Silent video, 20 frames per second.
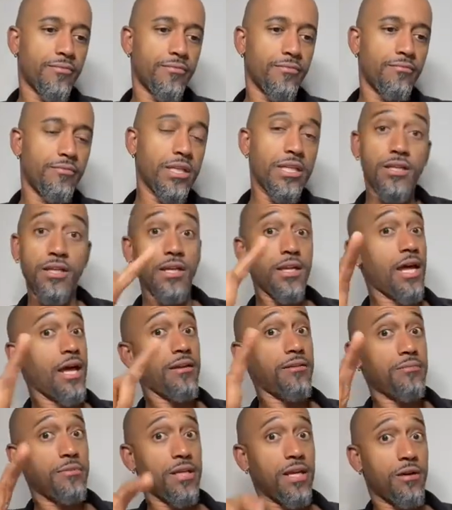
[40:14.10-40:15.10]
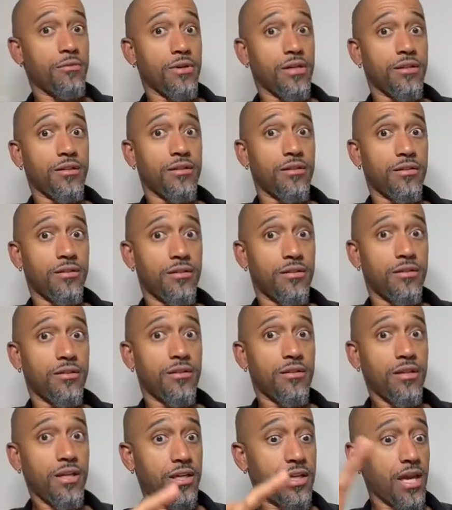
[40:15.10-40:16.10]
But it doesn't have to be that way.
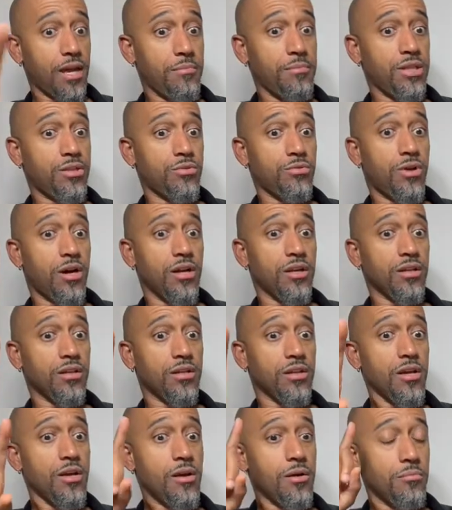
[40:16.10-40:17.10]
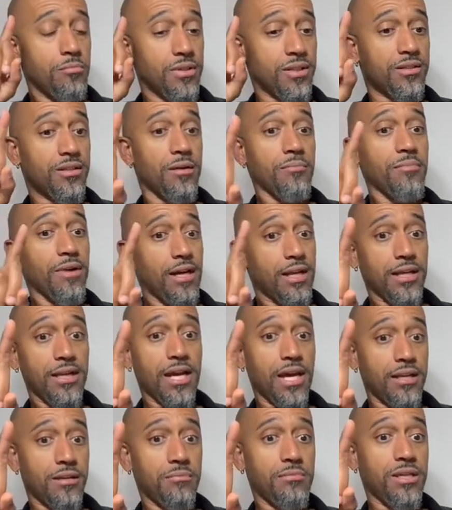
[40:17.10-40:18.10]
It can be two artists, but somebody
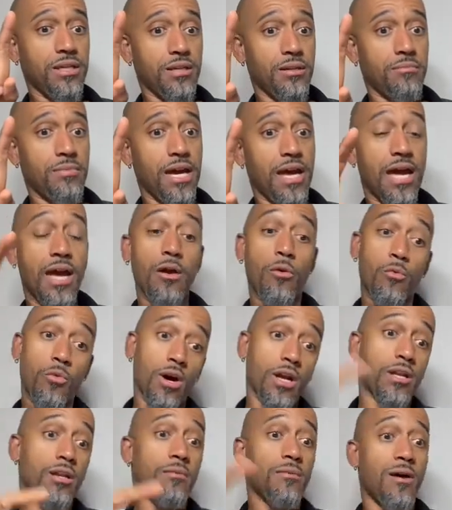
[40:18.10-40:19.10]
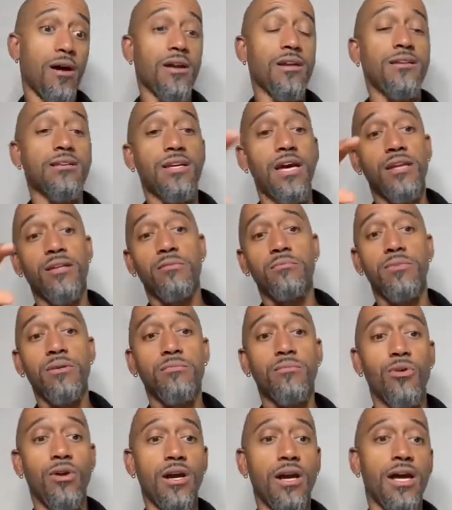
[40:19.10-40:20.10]
got to be in the bag. And one of them artists got to be
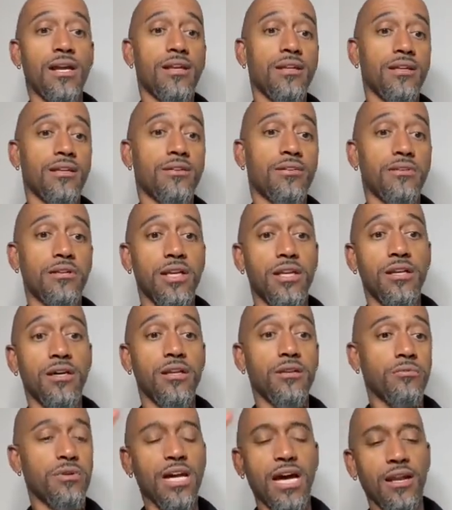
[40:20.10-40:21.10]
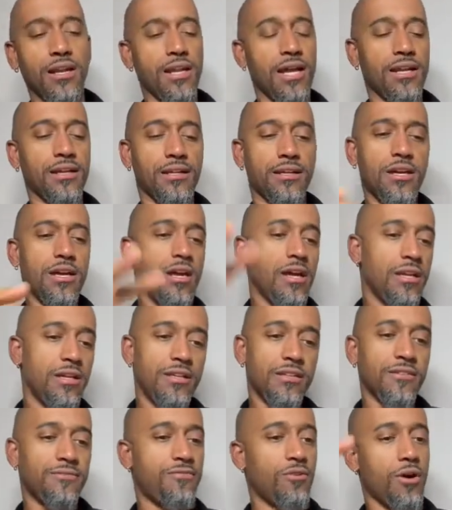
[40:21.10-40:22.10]
more analytical than the other. We got a lot of,
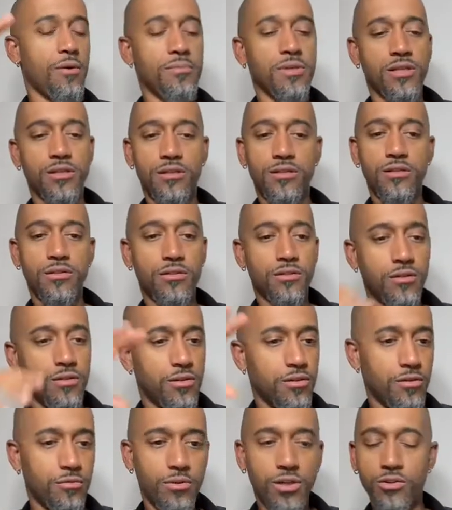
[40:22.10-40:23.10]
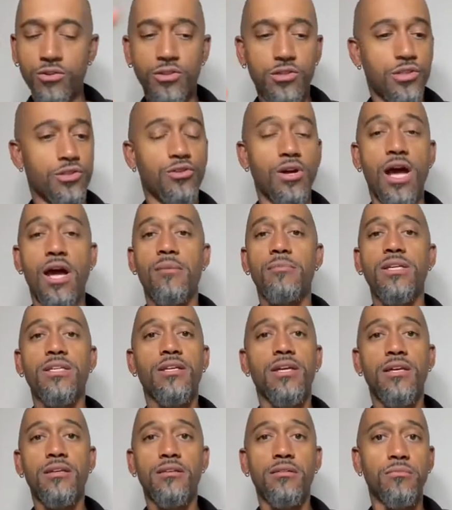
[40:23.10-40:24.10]
these are formulas. We're going to just try them and
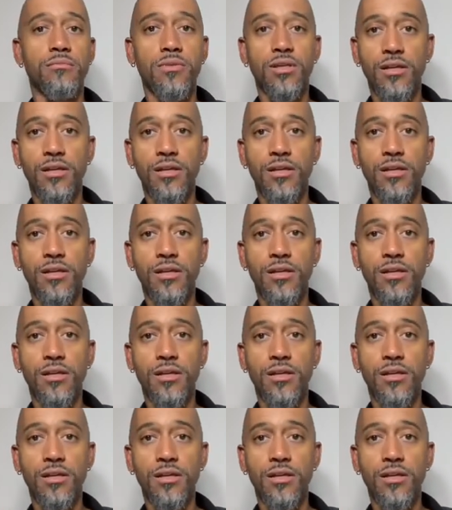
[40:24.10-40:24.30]
test them.